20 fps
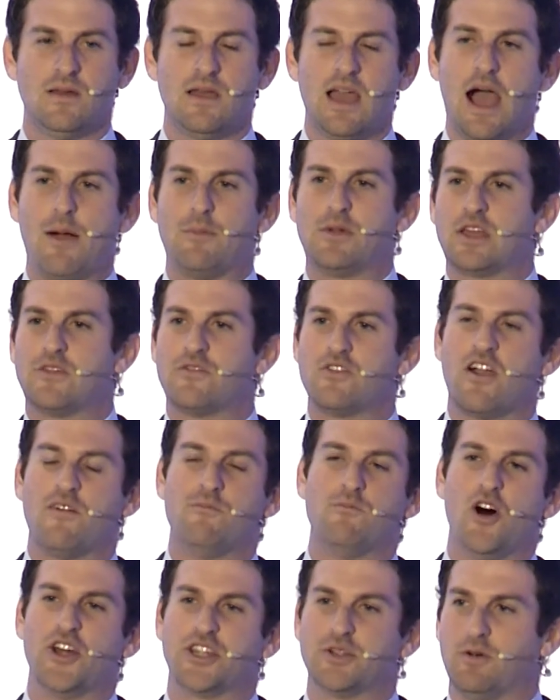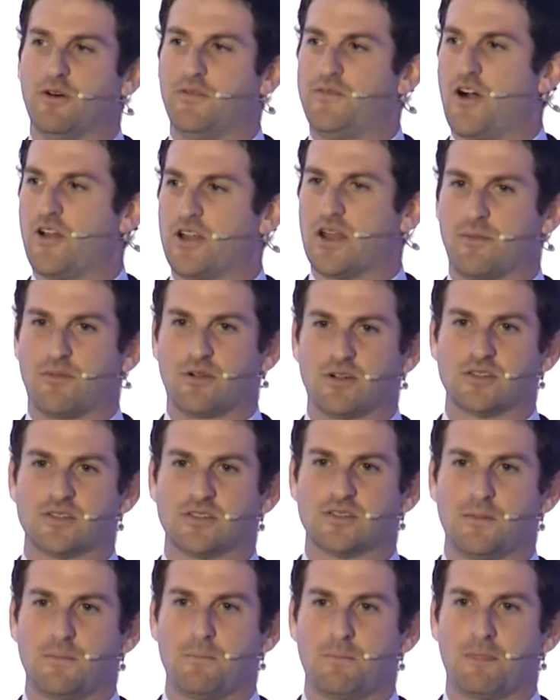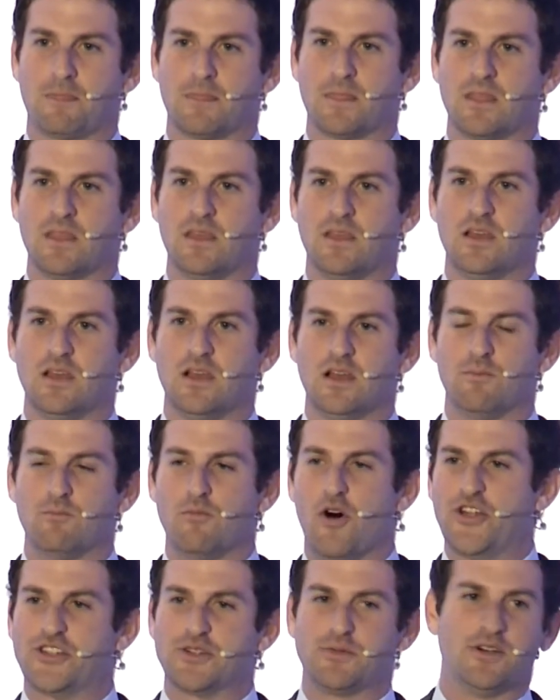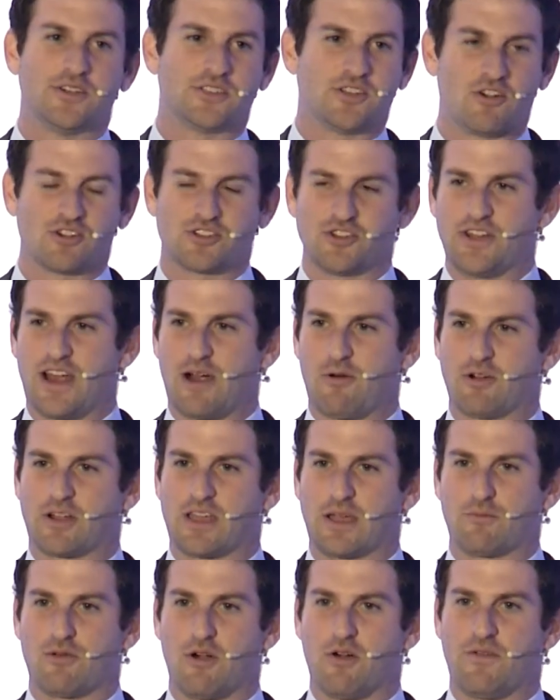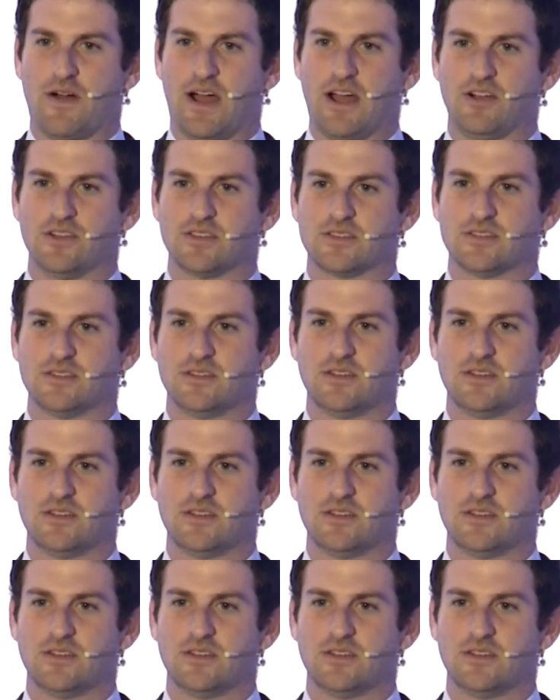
How many of you have multiple phone numbers? Multiple social networking profiles?